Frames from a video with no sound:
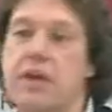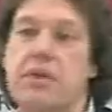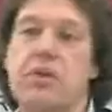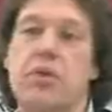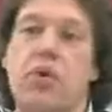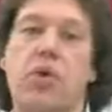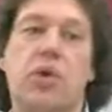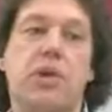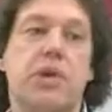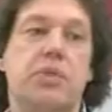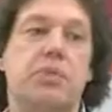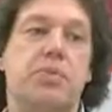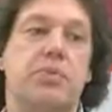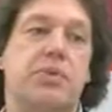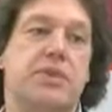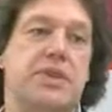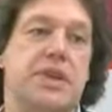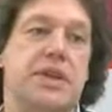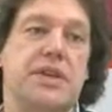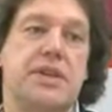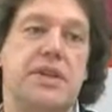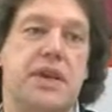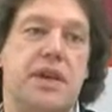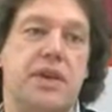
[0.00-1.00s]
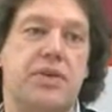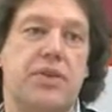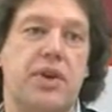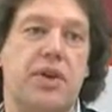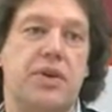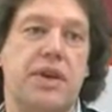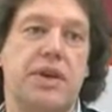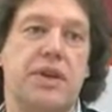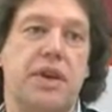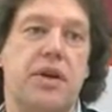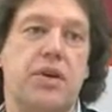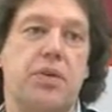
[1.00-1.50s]
all the details
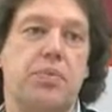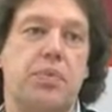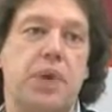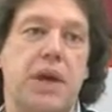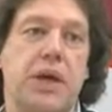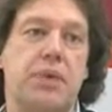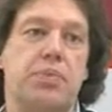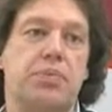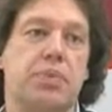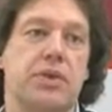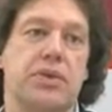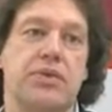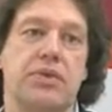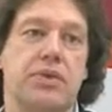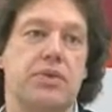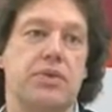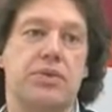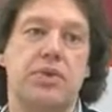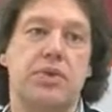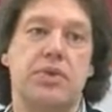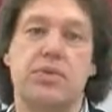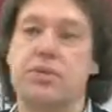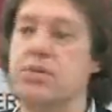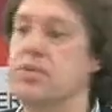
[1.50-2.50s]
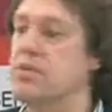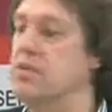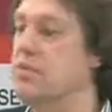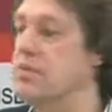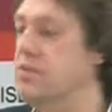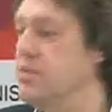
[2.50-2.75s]
are in our paper, so